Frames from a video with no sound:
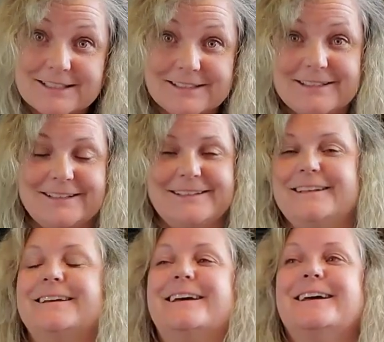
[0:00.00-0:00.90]
um,
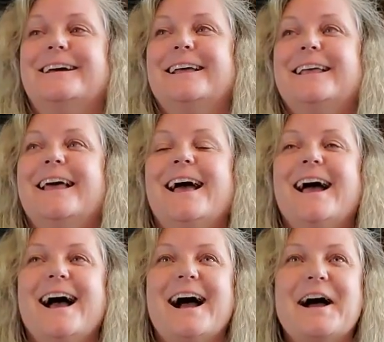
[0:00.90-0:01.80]

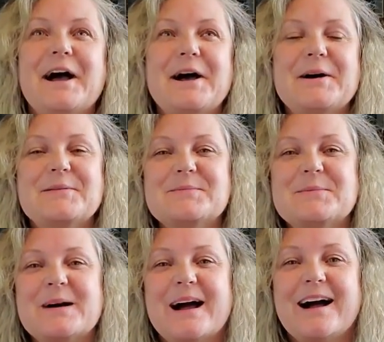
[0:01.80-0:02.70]

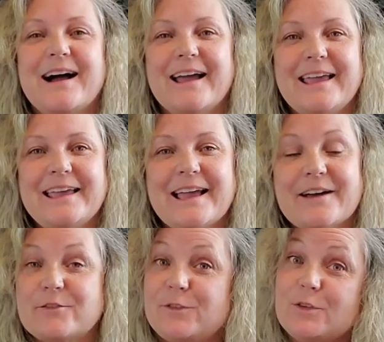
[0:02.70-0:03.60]
I
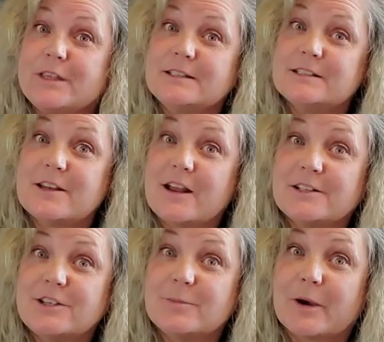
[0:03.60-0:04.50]
have a few things to talk to
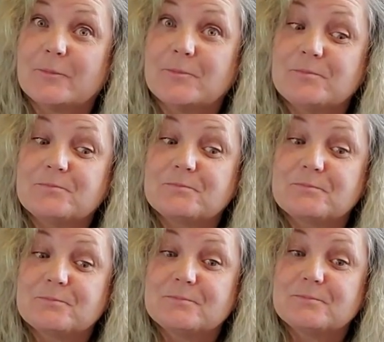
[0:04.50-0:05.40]
you about.
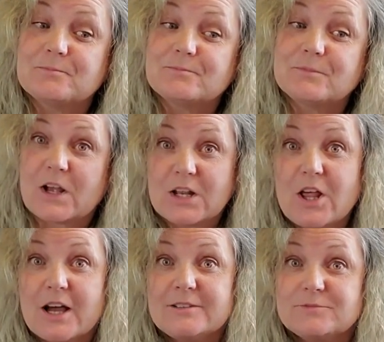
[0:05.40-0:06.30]
Not a
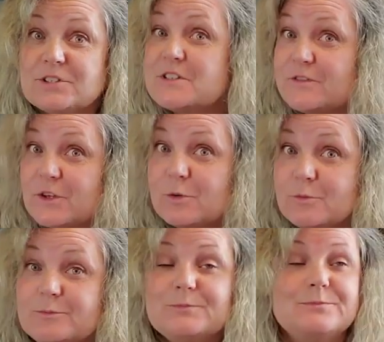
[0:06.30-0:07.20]
lot, just a few.
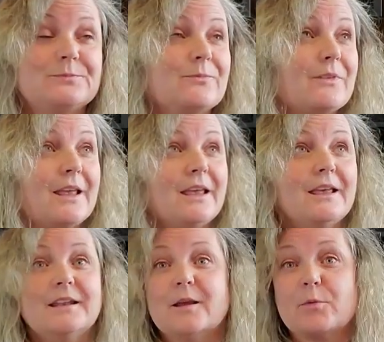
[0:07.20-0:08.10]

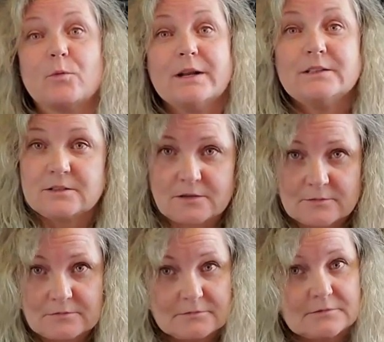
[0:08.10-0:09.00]
Number one, don't
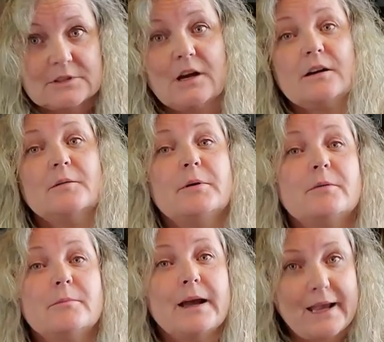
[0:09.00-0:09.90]
talk about
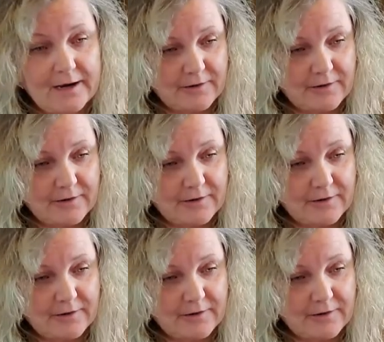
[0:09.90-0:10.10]
my hair.